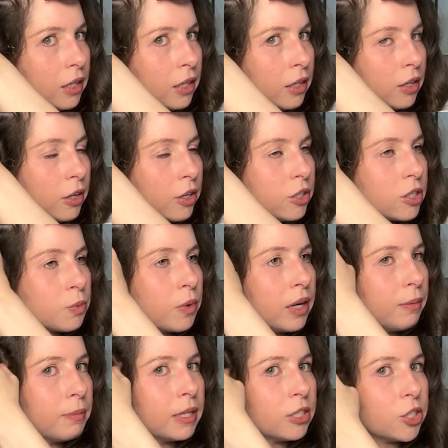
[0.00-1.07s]
You just want
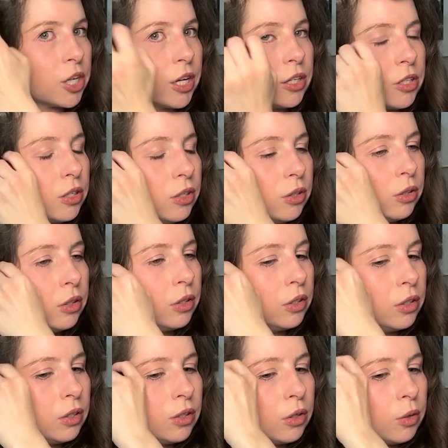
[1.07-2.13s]
to be gentle
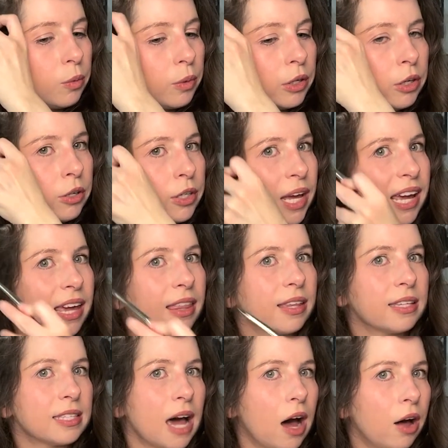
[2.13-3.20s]
when you're taking
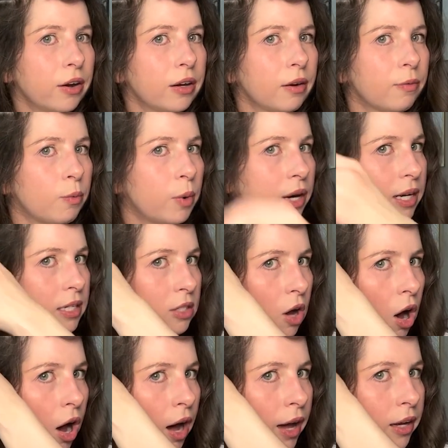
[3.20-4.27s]
these out. And if one is
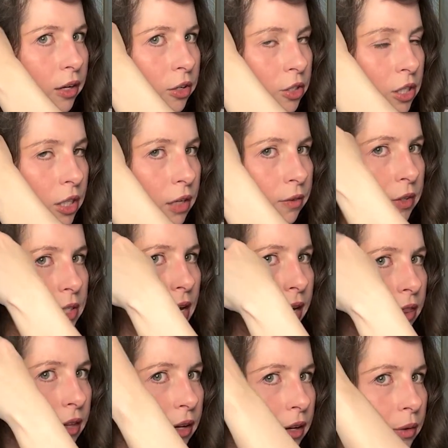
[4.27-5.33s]
caught, usually if you take
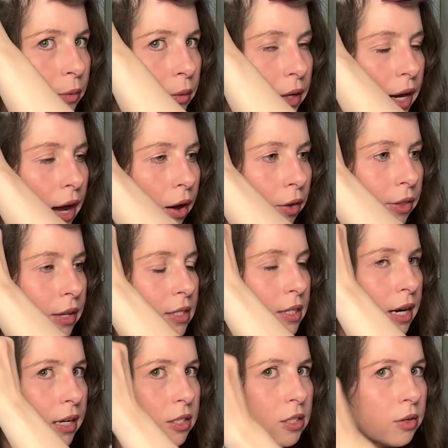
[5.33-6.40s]
the one out that's
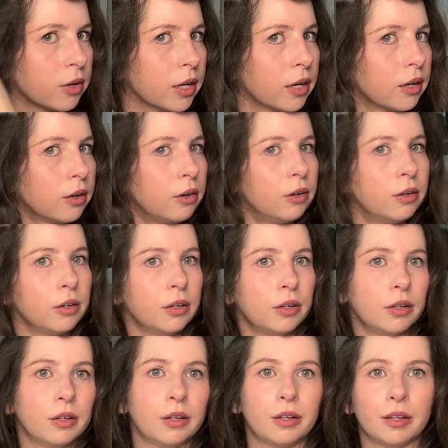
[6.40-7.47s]
next to it, it'll
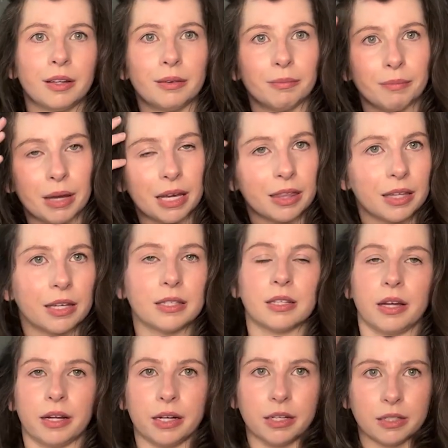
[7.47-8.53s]
make things a
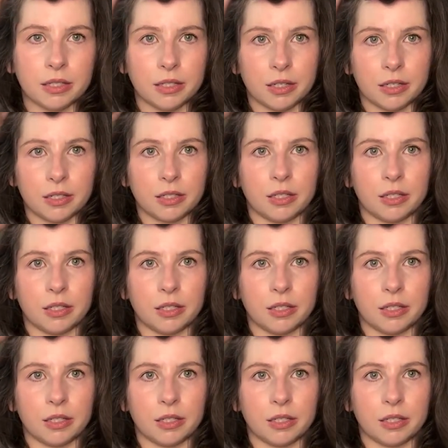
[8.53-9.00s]
lot easier.